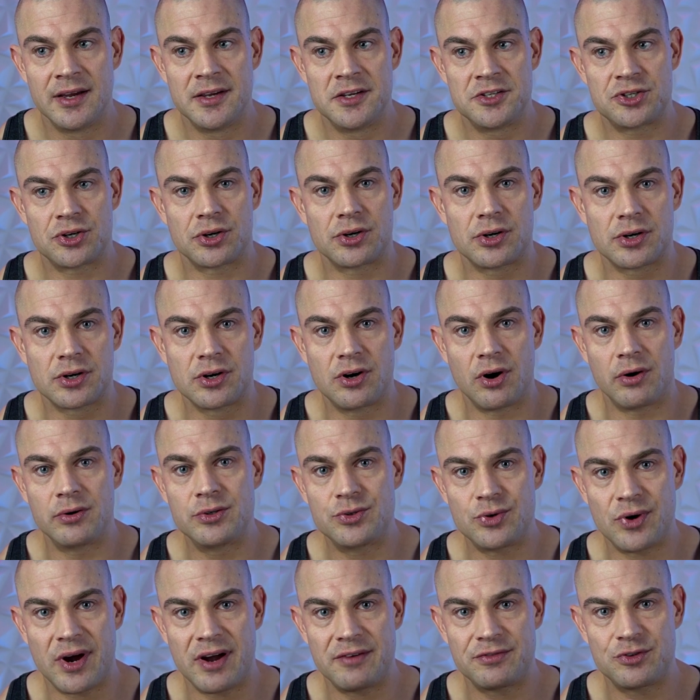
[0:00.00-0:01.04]
So you're going
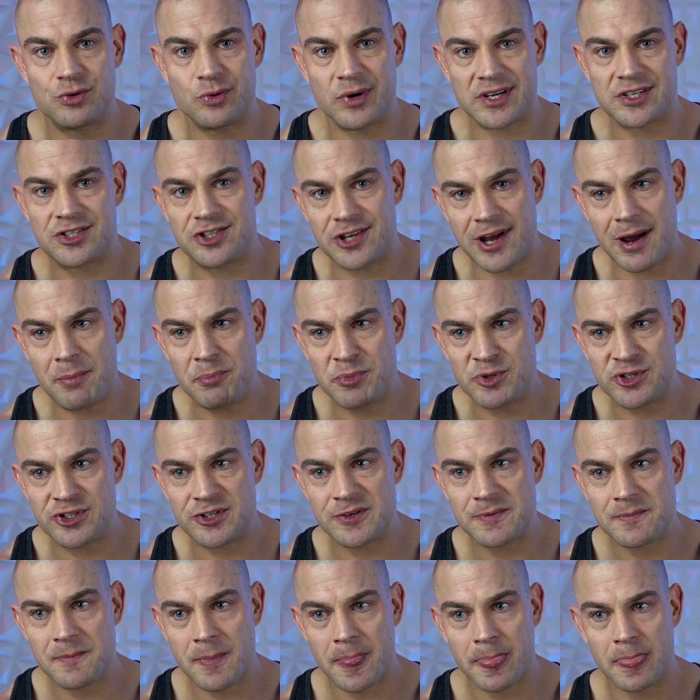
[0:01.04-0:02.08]
to have to
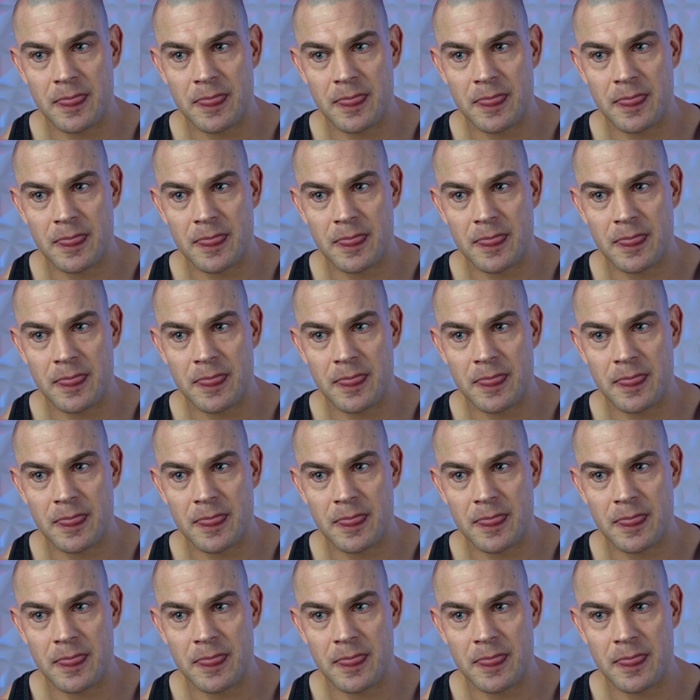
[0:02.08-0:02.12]
accept